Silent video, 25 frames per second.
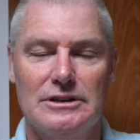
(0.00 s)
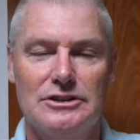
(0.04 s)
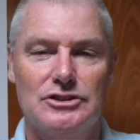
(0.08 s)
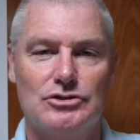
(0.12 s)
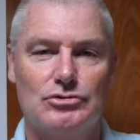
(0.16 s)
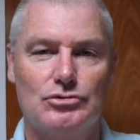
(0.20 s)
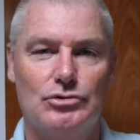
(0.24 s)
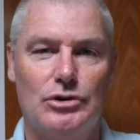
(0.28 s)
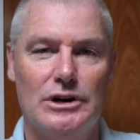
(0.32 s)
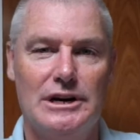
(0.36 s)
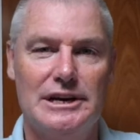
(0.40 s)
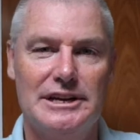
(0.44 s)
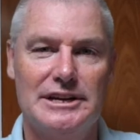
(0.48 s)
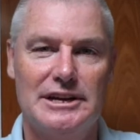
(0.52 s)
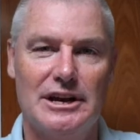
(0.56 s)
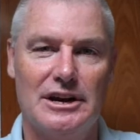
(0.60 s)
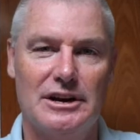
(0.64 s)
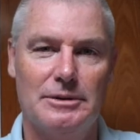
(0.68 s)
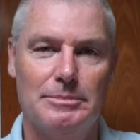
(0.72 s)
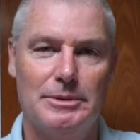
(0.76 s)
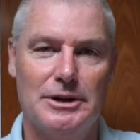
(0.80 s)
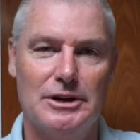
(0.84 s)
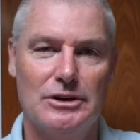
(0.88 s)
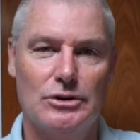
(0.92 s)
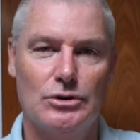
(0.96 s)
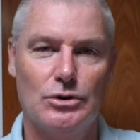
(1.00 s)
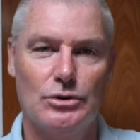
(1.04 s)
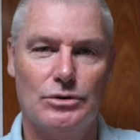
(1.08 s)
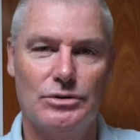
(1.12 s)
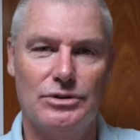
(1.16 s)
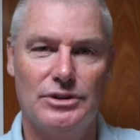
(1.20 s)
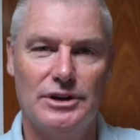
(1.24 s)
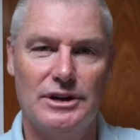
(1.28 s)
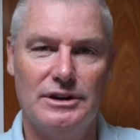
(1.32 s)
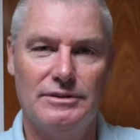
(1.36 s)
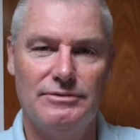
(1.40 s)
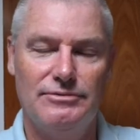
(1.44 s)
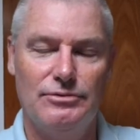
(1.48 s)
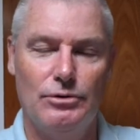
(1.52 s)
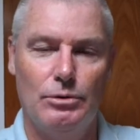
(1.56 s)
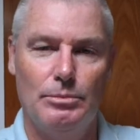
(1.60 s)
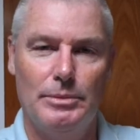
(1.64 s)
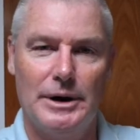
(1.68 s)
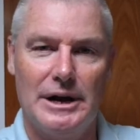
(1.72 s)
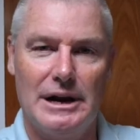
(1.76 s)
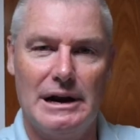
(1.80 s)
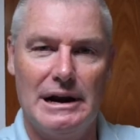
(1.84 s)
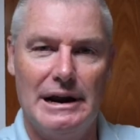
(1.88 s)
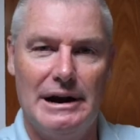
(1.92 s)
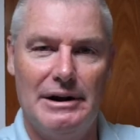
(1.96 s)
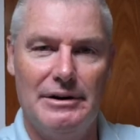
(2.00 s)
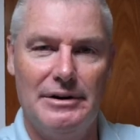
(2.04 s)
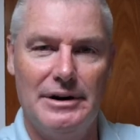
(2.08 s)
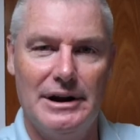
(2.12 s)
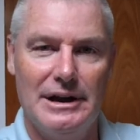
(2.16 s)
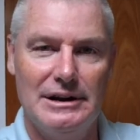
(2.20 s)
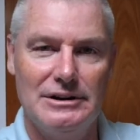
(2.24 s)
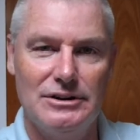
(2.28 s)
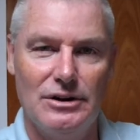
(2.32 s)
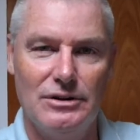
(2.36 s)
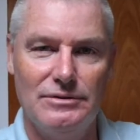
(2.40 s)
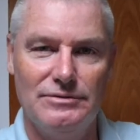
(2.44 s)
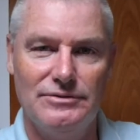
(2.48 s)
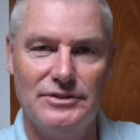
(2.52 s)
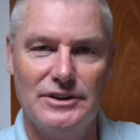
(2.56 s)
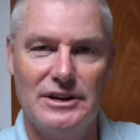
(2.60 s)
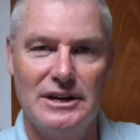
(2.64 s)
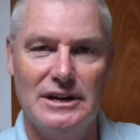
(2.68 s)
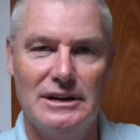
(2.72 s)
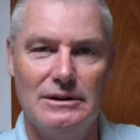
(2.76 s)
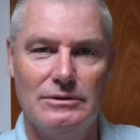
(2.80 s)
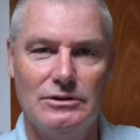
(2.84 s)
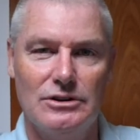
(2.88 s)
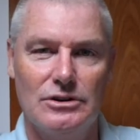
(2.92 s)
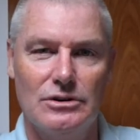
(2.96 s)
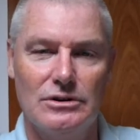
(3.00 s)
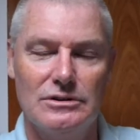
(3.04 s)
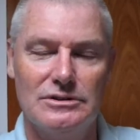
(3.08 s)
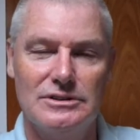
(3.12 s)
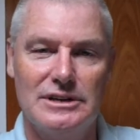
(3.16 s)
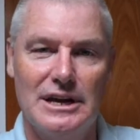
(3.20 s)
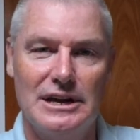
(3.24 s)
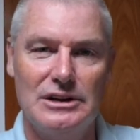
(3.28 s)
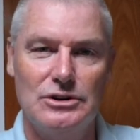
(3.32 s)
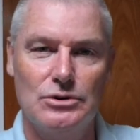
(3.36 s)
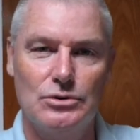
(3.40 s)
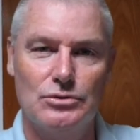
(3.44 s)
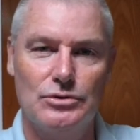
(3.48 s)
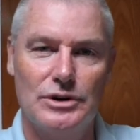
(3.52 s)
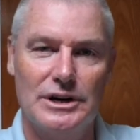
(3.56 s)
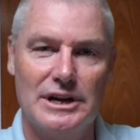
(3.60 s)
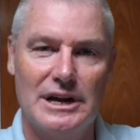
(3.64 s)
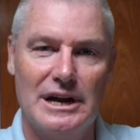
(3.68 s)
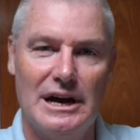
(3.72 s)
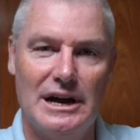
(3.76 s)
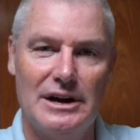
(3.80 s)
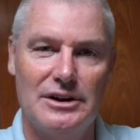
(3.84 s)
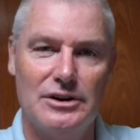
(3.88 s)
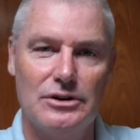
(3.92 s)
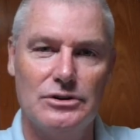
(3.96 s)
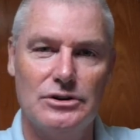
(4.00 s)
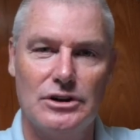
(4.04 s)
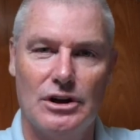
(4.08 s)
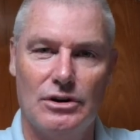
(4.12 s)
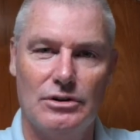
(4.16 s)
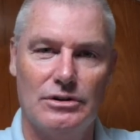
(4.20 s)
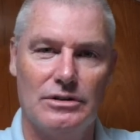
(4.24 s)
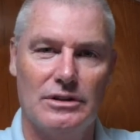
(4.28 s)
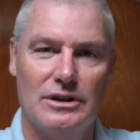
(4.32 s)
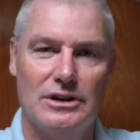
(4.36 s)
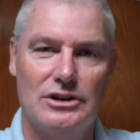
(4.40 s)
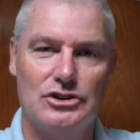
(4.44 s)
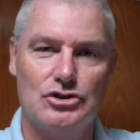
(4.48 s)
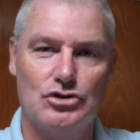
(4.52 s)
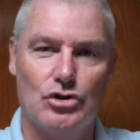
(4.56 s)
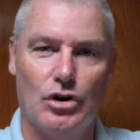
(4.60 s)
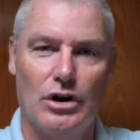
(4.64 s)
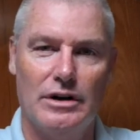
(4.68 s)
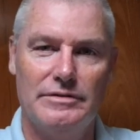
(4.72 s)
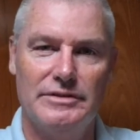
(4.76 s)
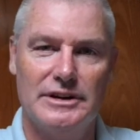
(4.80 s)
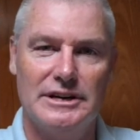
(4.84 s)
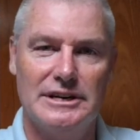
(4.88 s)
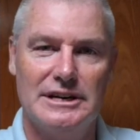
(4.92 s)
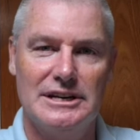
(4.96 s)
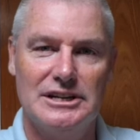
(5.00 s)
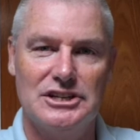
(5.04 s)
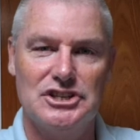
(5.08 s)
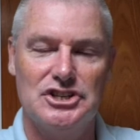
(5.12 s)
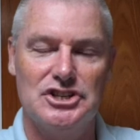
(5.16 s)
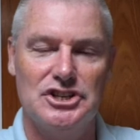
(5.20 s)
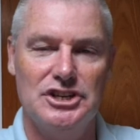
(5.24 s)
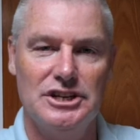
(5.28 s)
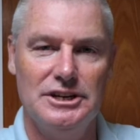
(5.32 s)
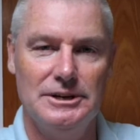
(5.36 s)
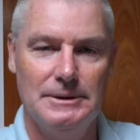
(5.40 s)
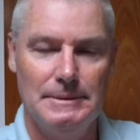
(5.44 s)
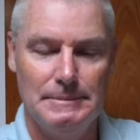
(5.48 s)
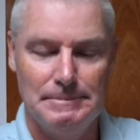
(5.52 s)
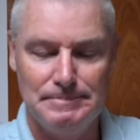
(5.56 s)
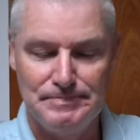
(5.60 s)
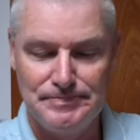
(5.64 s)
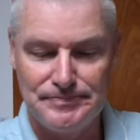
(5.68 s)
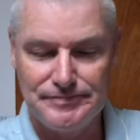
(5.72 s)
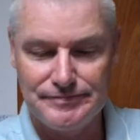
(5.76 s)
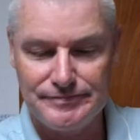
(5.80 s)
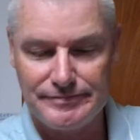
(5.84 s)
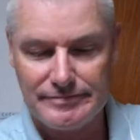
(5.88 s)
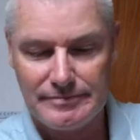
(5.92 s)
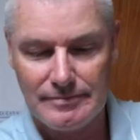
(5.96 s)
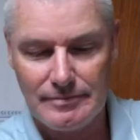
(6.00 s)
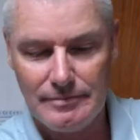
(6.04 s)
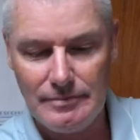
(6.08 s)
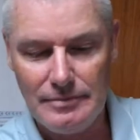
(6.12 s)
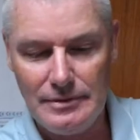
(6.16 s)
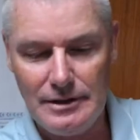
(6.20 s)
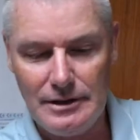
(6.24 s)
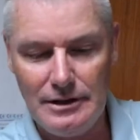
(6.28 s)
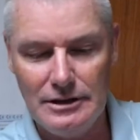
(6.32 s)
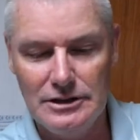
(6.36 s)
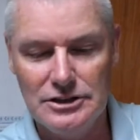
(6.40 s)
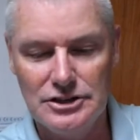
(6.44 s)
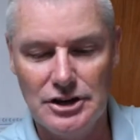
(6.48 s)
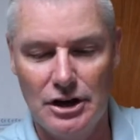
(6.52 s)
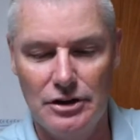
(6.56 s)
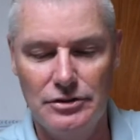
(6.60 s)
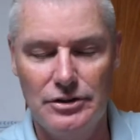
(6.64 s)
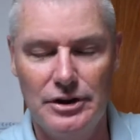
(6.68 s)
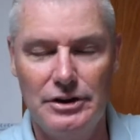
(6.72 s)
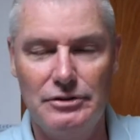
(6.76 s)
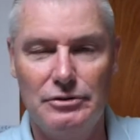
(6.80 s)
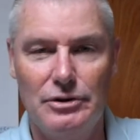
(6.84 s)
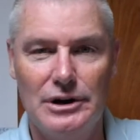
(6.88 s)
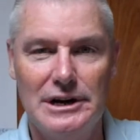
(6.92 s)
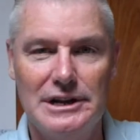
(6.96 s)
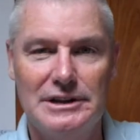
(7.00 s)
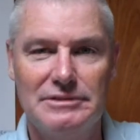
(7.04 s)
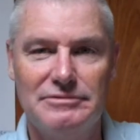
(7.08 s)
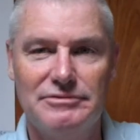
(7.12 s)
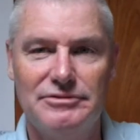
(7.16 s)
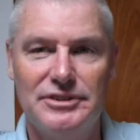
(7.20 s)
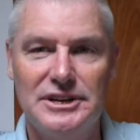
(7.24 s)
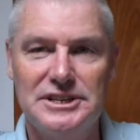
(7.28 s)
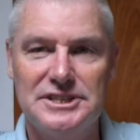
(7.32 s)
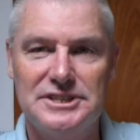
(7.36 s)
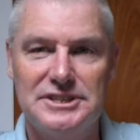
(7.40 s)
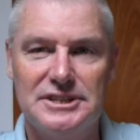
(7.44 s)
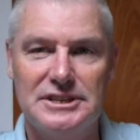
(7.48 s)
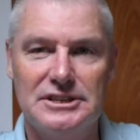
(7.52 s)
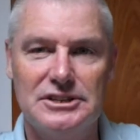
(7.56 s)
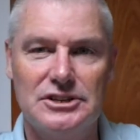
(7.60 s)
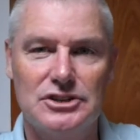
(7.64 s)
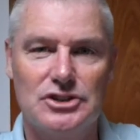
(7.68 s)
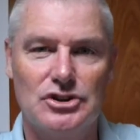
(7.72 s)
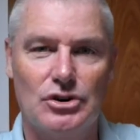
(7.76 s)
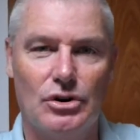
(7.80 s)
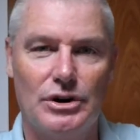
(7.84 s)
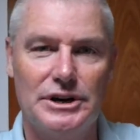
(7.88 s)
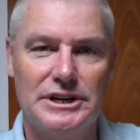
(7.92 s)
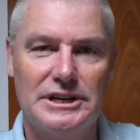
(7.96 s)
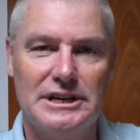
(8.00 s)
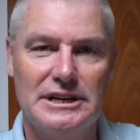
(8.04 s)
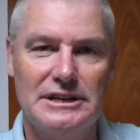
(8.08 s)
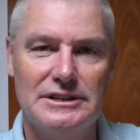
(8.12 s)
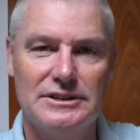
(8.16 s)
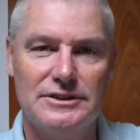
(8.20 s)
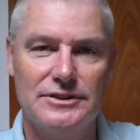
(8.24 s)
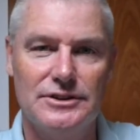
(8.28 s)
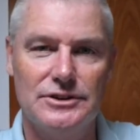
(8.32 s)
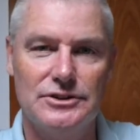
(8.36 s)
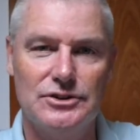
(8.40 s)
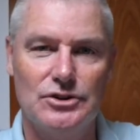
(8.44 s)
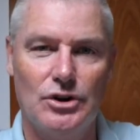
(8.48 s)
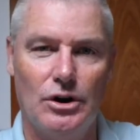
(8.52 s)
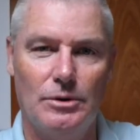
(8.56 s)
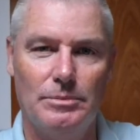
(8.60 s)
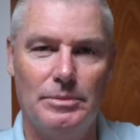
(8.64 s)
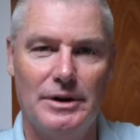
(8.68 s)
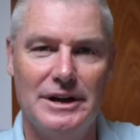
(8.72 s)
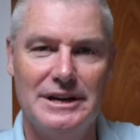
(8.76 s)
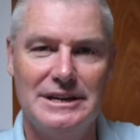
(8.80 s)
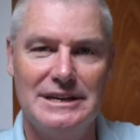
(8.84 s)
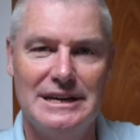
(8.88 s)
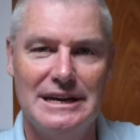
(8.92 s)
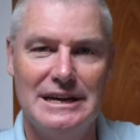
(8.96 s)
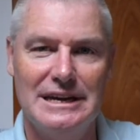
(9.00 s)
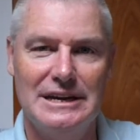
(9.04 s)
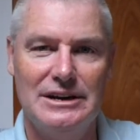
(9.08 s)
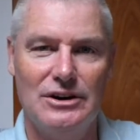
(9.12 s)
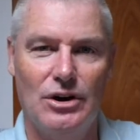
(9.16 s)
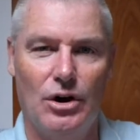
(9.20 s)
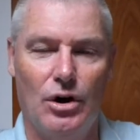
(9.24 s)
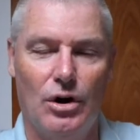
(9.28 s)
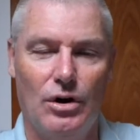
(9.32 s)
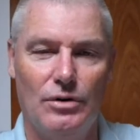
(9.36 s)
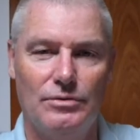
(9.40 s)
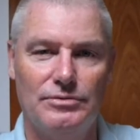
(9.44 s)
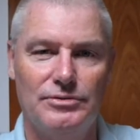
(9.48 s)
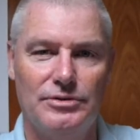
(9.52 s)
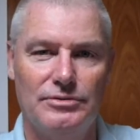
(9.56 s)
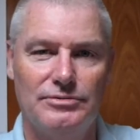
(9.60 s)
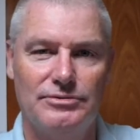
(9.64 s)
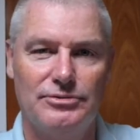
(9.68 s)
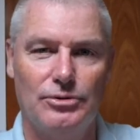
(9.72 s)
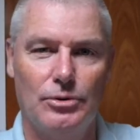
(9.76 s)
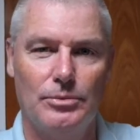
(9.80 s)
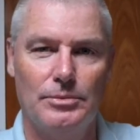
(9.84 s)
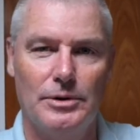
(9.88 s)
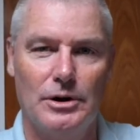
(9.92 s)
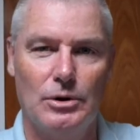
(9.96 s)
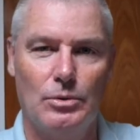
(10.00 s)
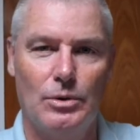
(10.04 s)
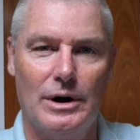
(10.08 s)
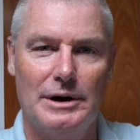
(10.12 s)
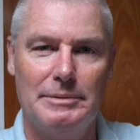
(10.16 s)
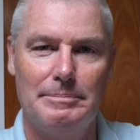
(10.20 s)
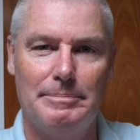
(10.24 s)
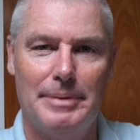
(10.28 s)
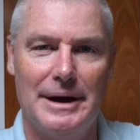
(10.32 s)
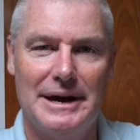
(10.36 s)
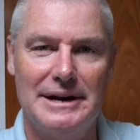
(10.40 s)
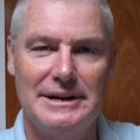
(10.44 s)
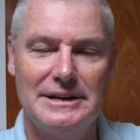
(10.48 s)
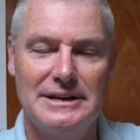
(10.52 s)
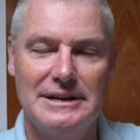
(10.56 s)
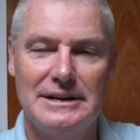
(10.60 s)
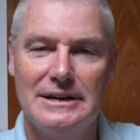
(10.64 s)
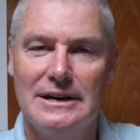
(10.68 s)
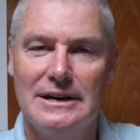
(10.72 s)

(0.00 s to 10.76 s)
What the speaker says: is really going to be a good thing for McLaren. And don't forget, you've got Daniel Ricciardo going there driving next year. So they're really investing to try and get to the top again of the Formula One paddock.